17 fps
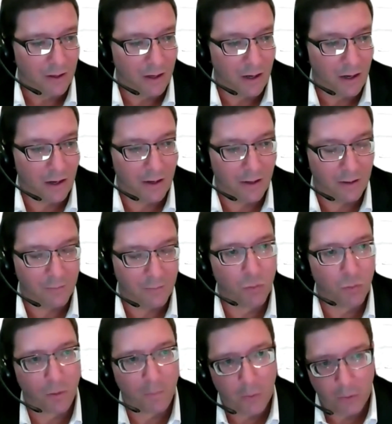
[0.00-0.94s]
and
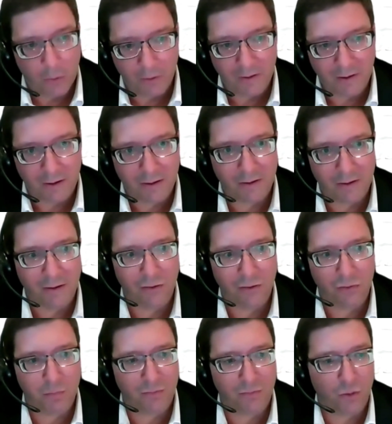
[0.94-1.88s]
more importantly,
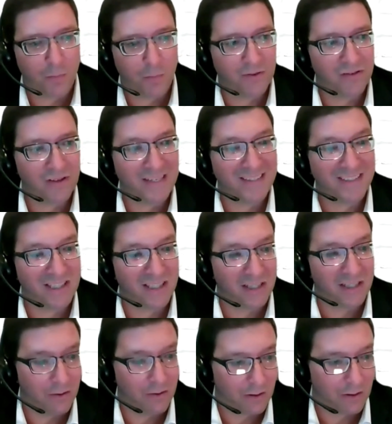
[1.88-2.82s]
continuous performance
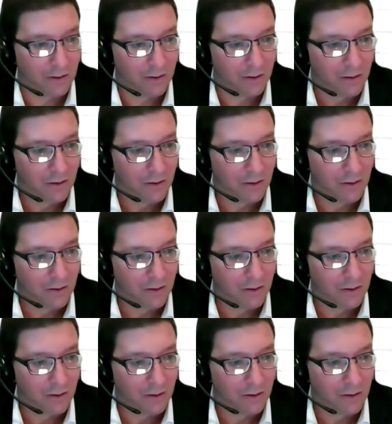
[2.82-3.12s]
engineering.